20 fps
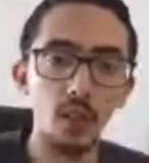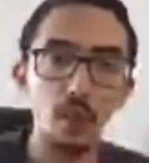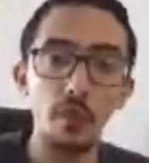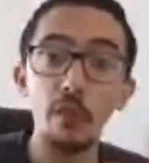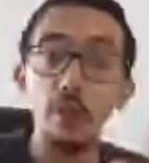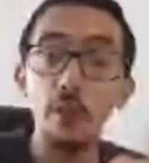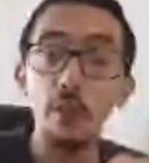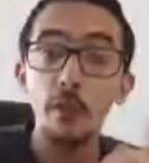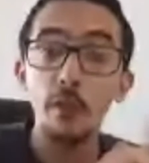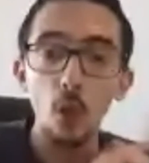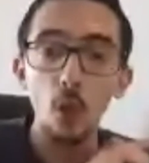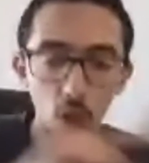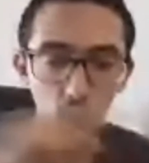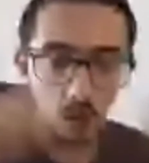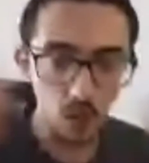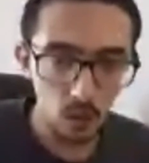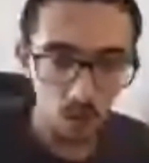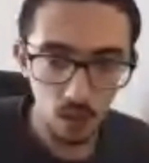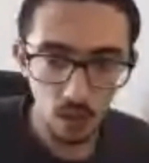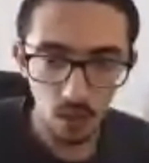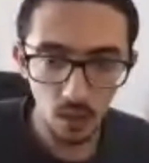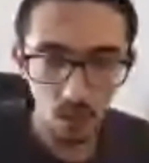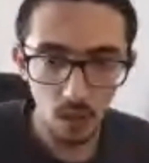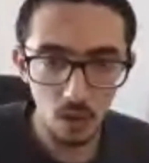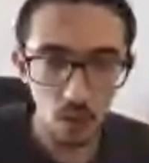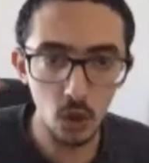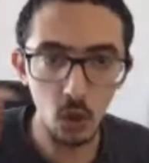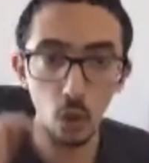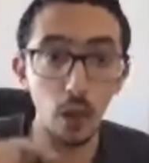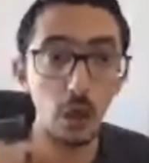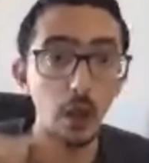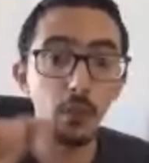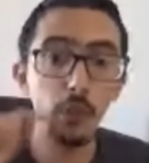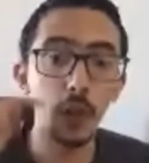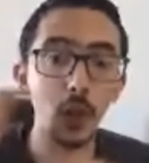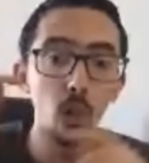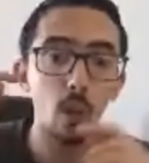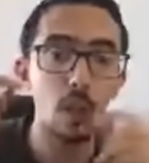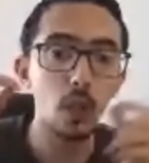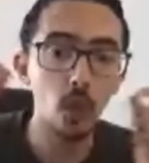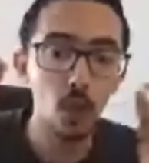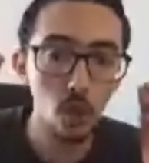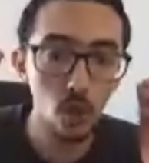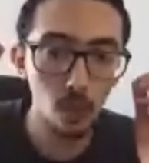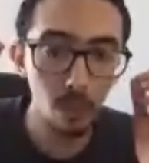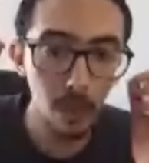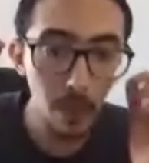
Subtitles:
the shares to be full,